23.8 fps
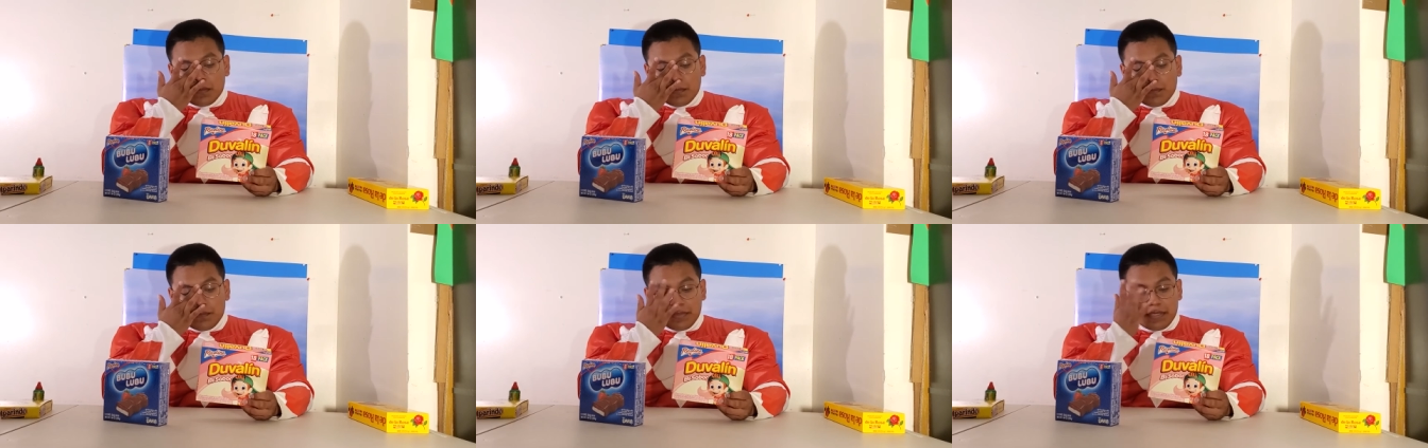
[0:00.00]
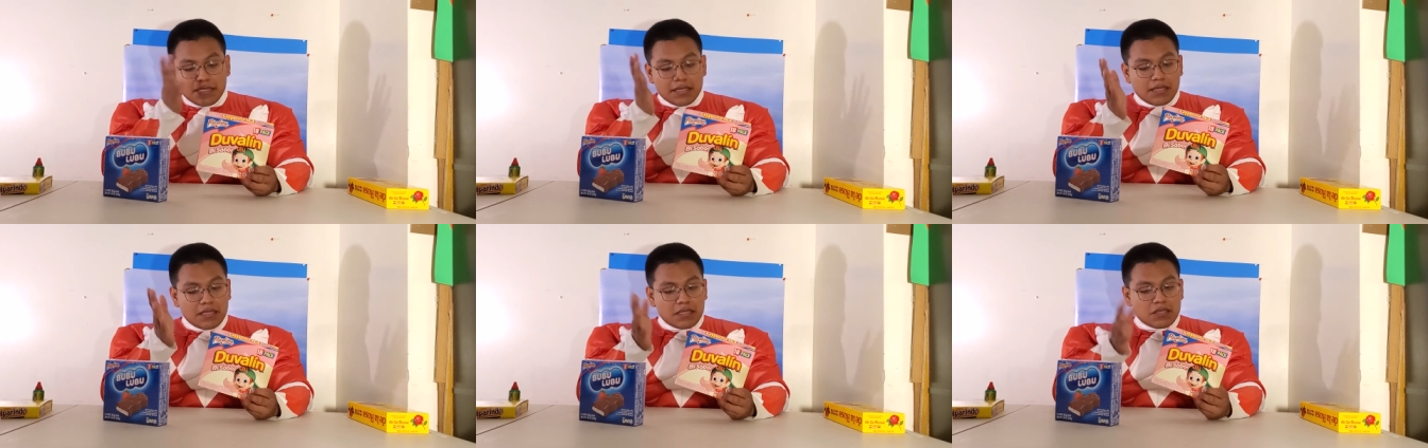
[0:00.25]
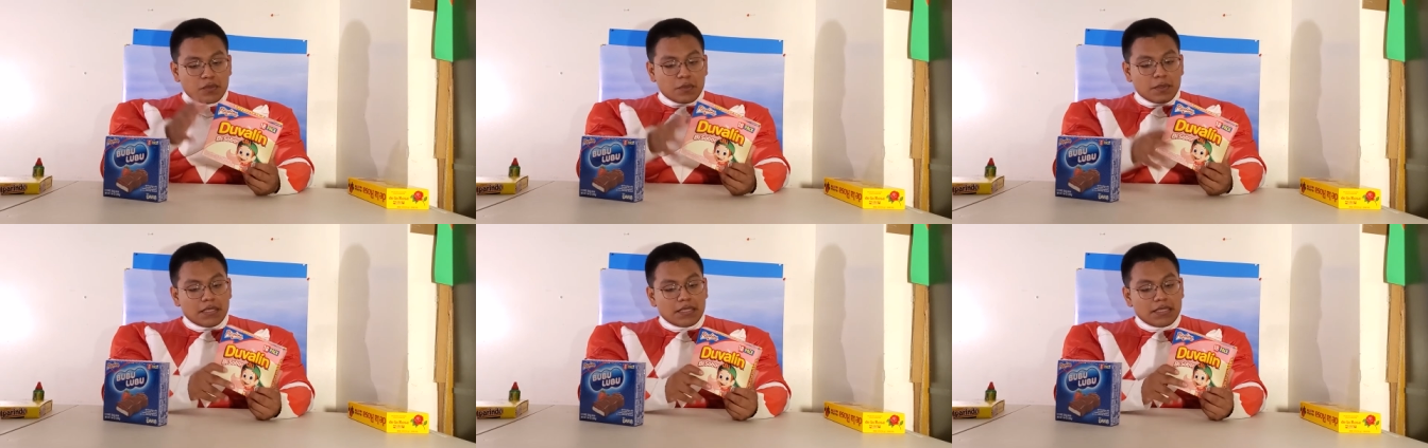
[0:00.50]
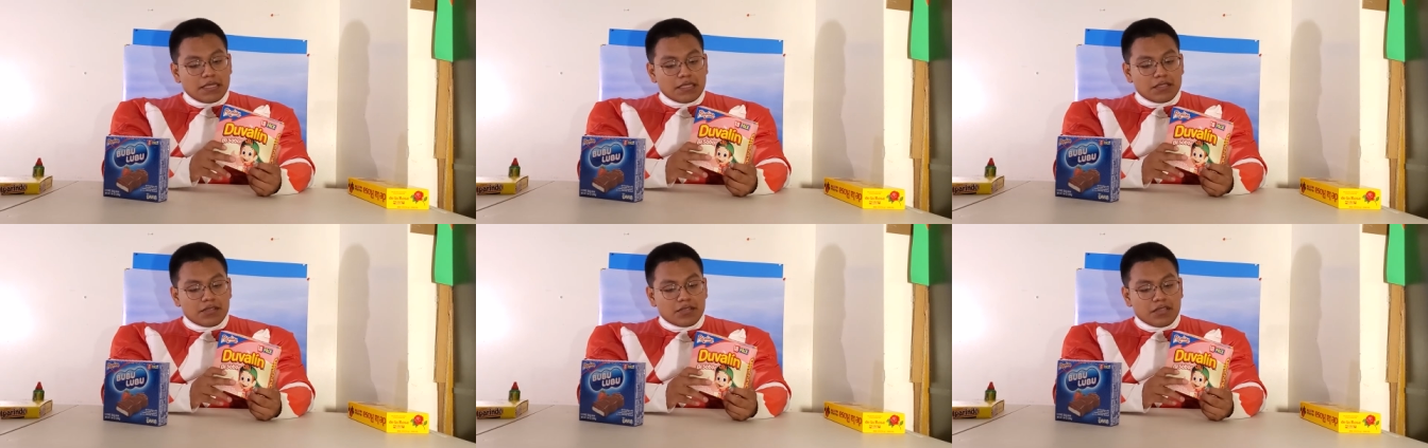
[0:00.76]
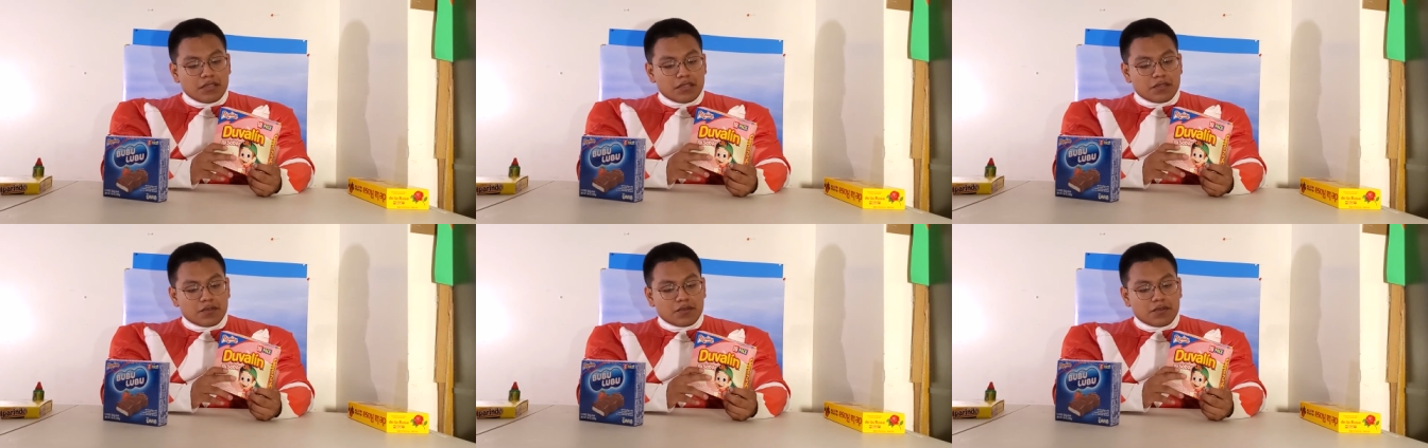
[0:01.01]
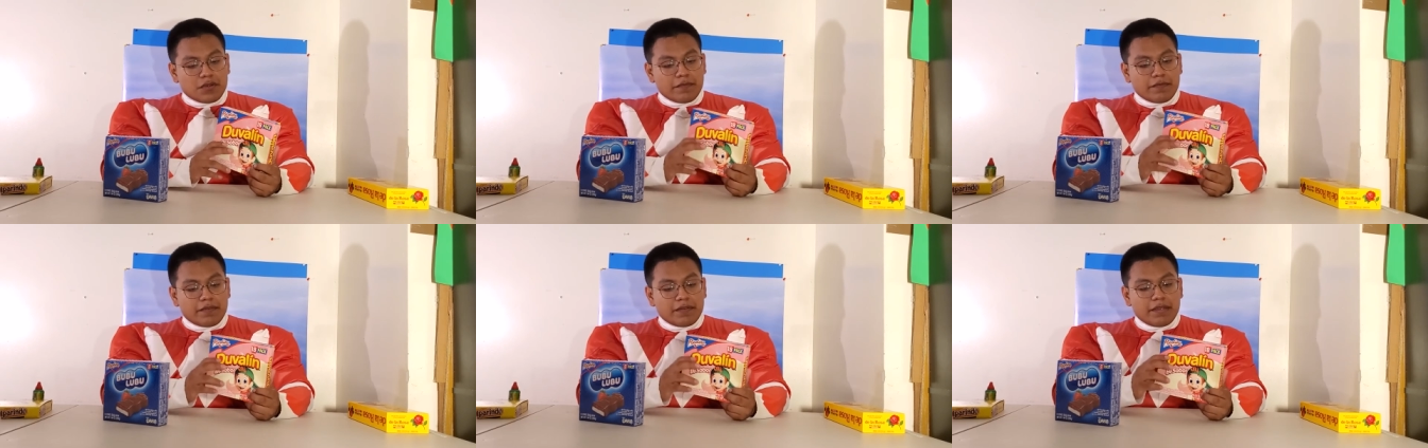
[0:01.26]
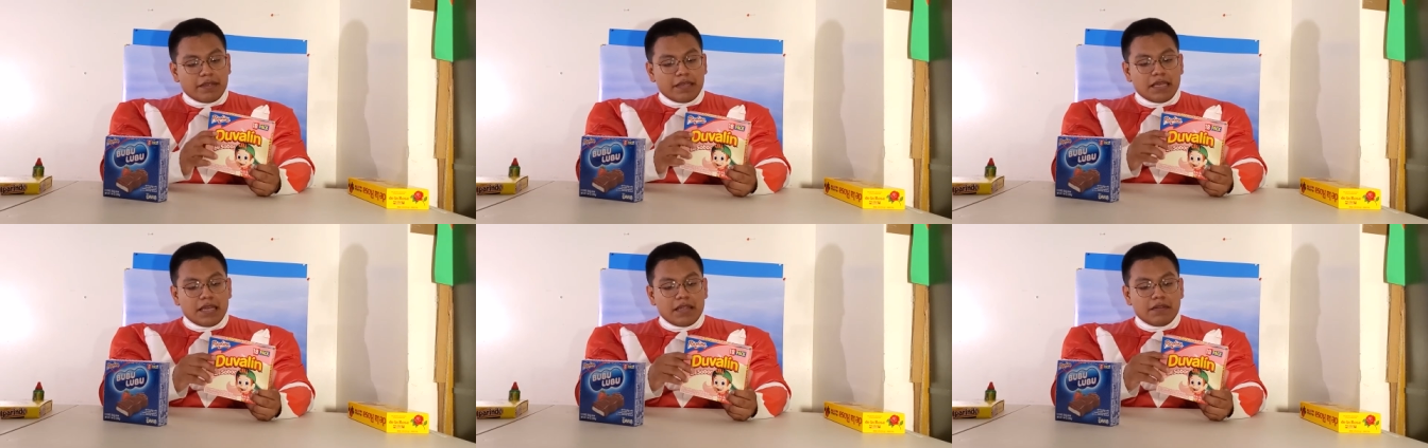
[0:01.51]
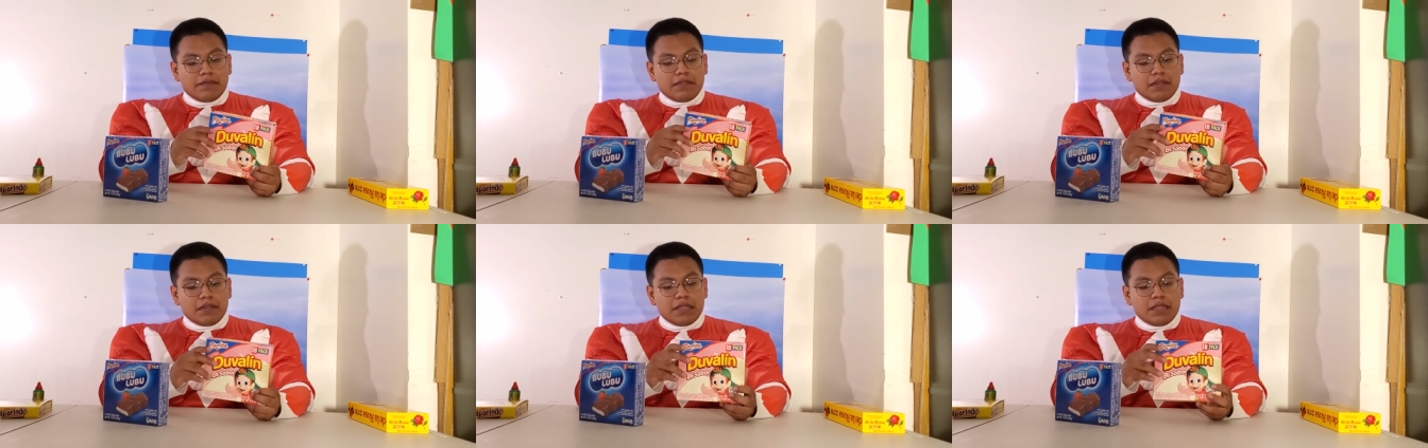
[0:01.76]
But this one is just strawberry
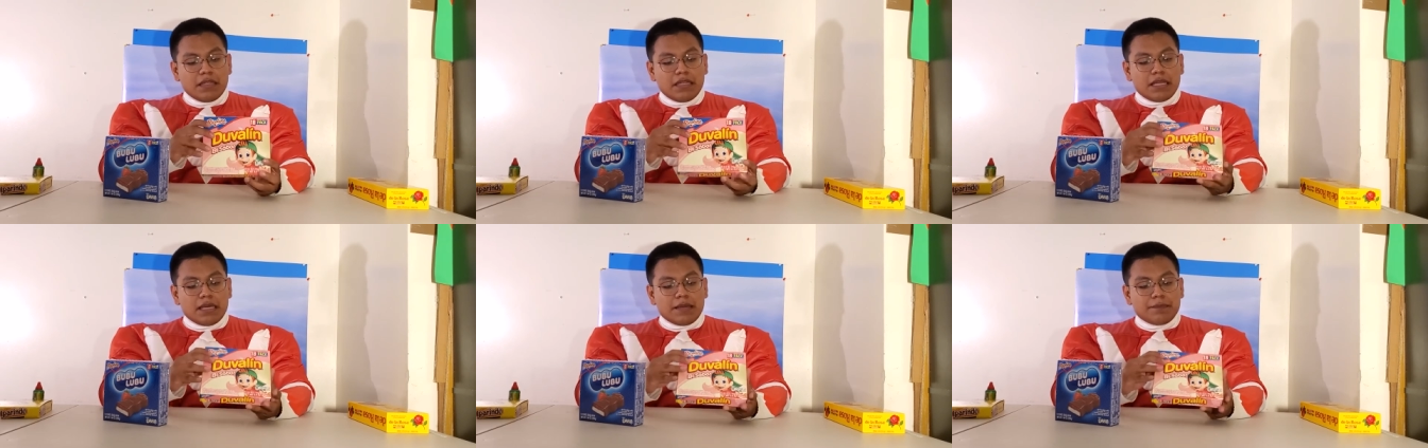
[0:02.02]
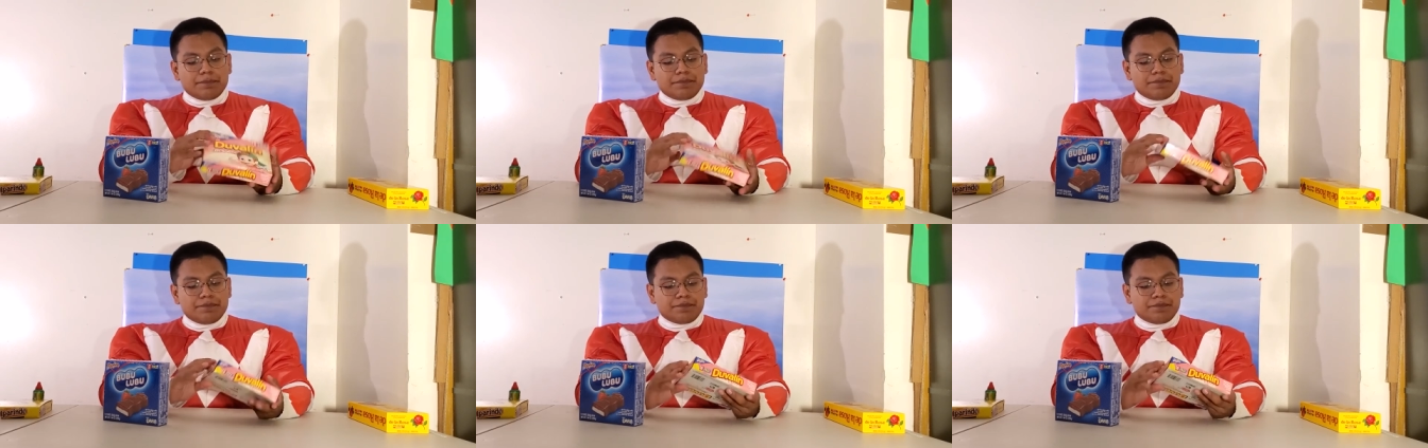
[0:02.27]
and vanilla.